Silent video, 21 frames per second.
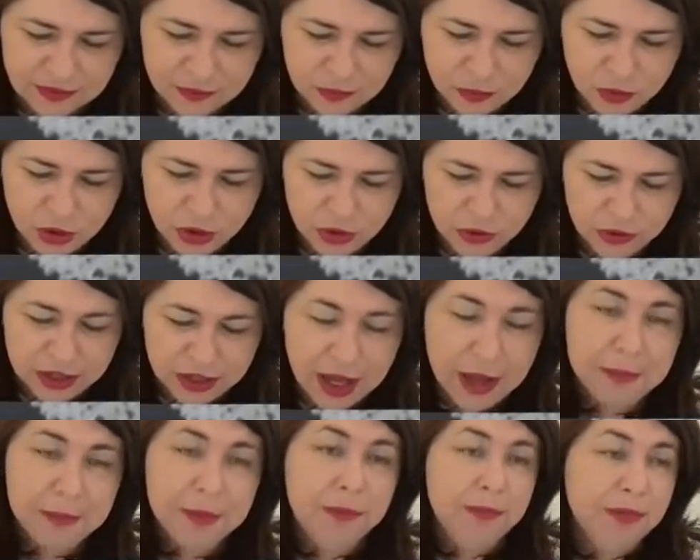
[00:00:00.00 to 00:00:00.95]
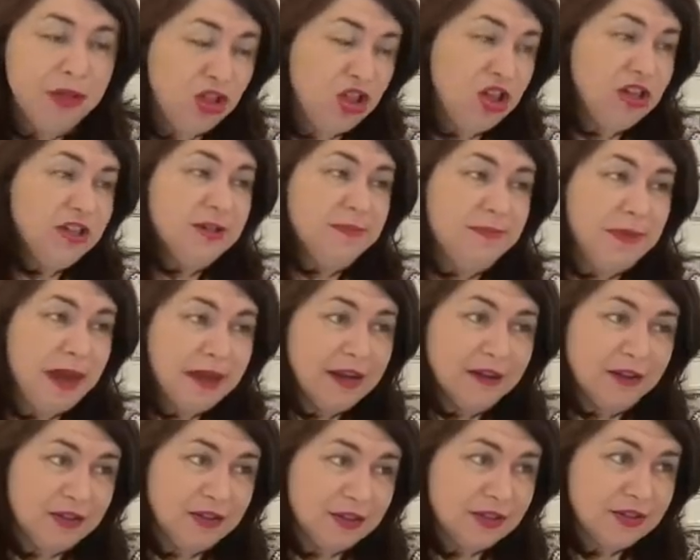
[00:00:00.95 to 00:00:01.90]
Well, can't be Magenta
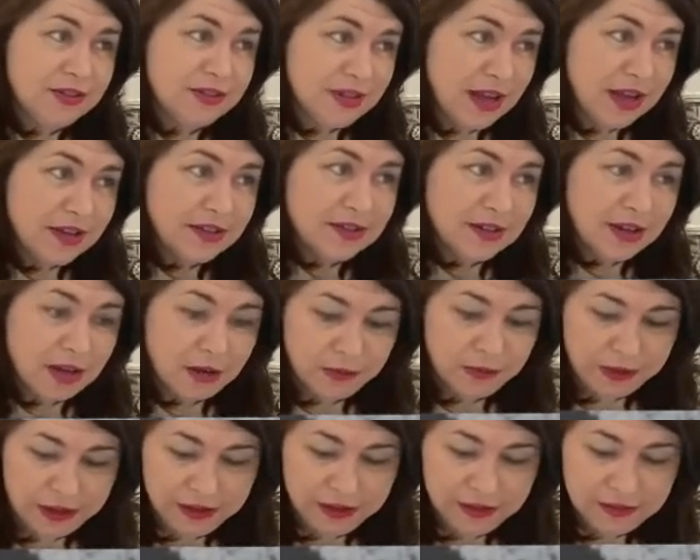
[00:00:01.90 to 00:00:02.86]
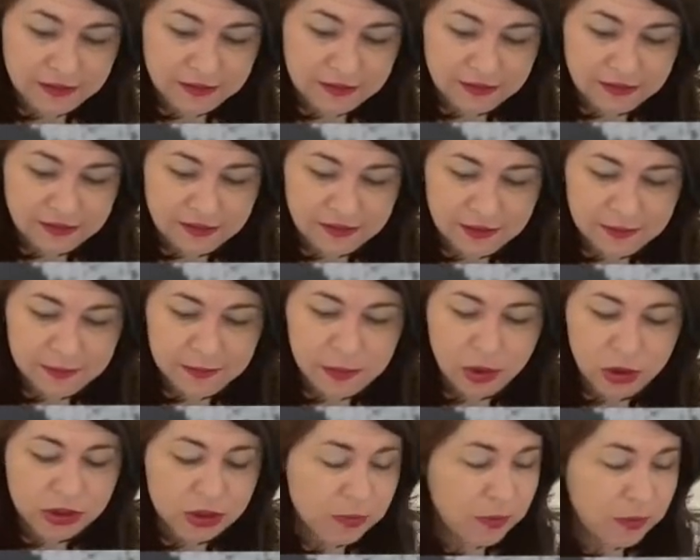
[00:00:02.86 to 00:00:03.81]
Madness because that's going. Correct.
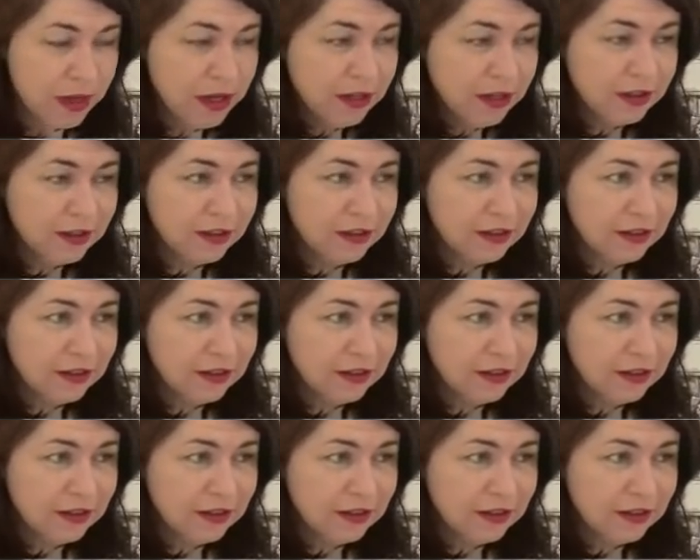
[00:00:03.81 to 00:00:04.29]
Polish Pink.